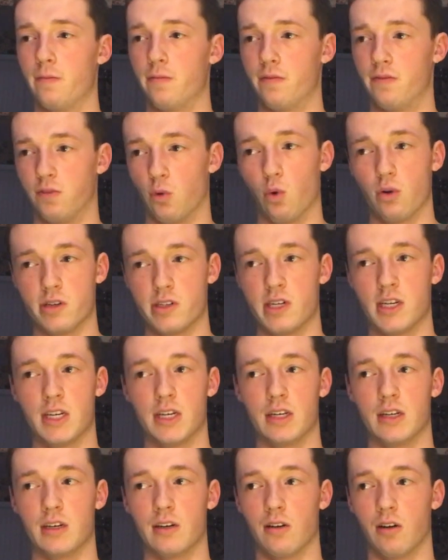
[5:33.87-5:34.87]

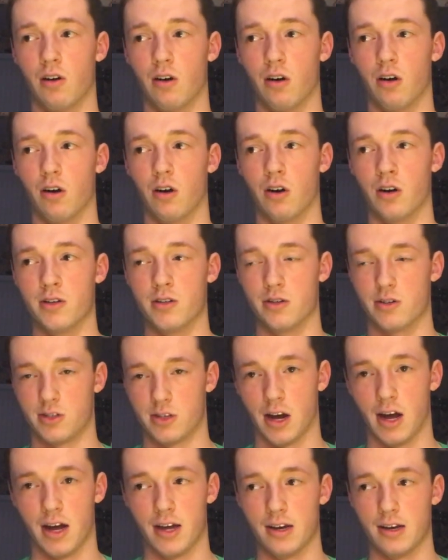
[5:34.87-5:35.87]
14 are
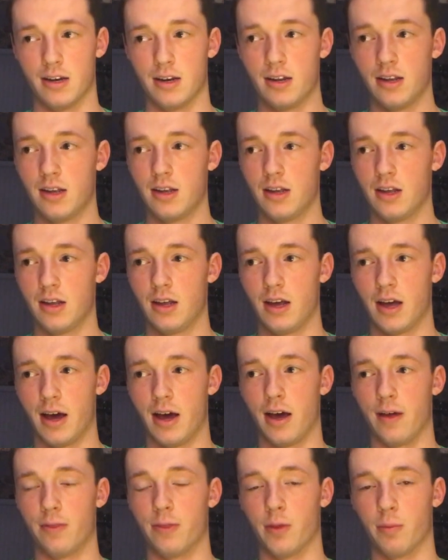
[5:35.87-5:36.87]
undecided
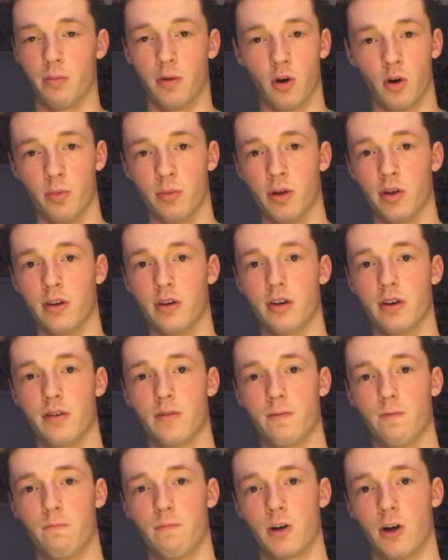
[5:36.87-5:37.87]
at the moment.
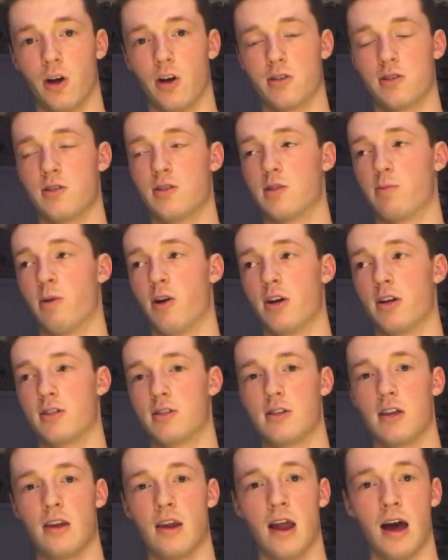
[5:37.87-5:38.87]
Caution
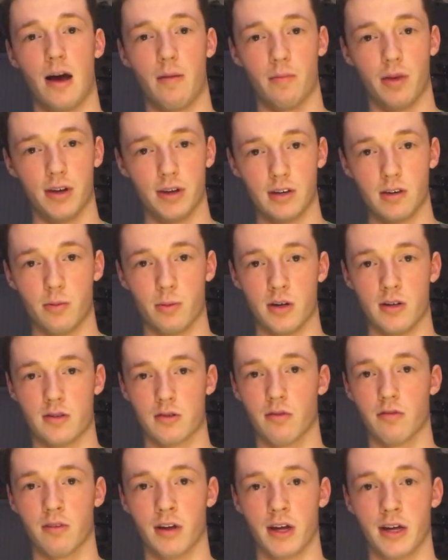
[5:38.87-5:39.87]
Spikes did not make it to
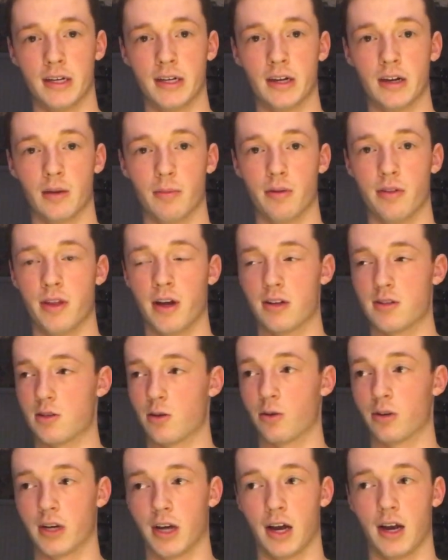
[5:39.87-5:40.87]
Pennsylvania, but
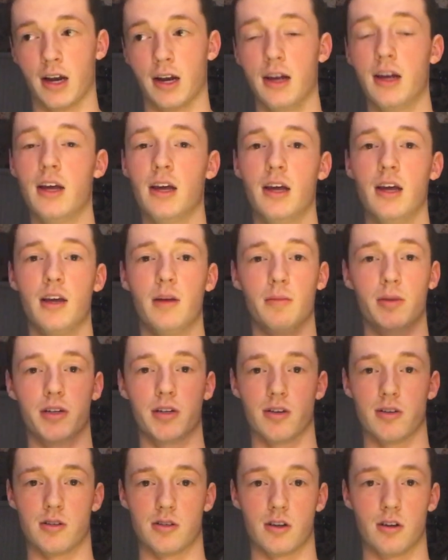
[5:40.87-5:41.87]
that's okay,
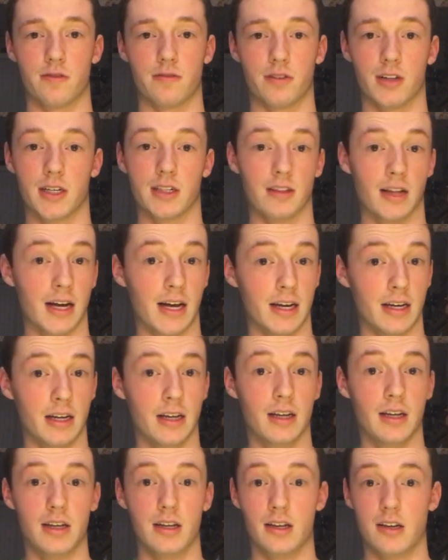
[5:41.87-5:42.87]
because stuff like that
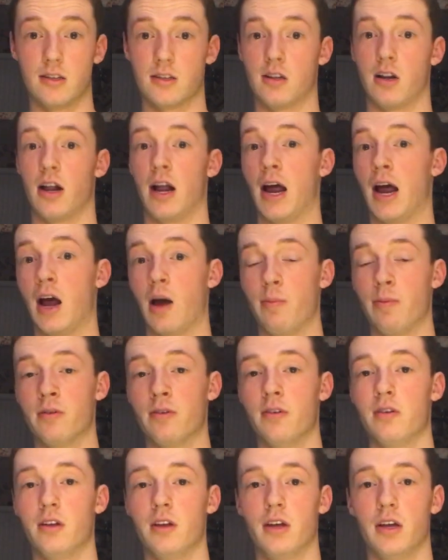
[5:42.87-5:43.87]
is going to
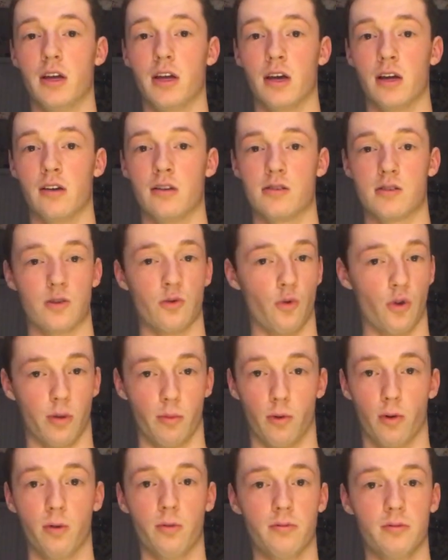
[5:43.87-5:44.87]
happen, and it's
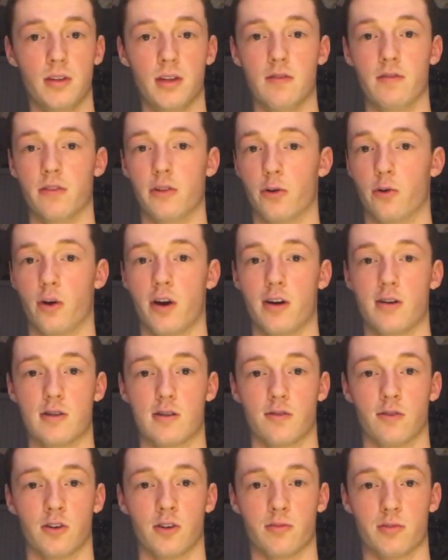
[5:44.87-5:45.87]
normal. Even the
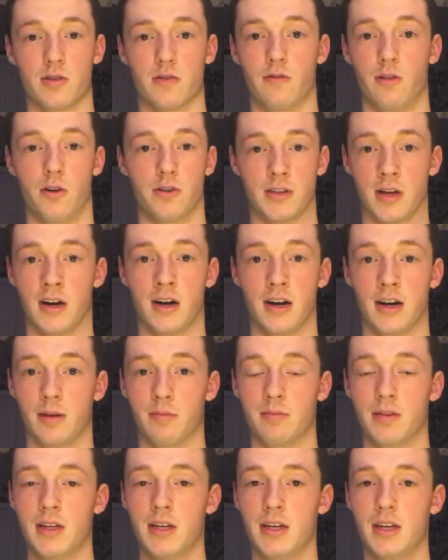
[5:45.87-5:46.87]
greatest films of all
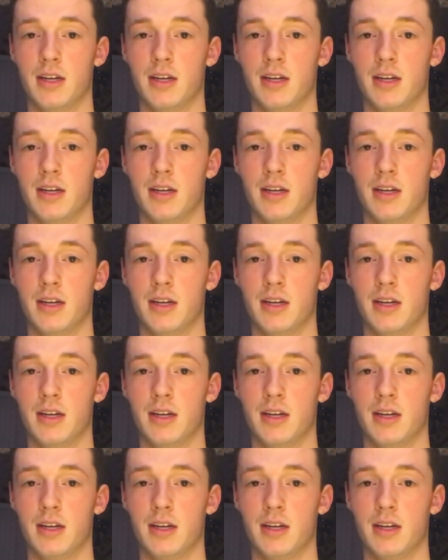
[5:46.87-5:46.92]
time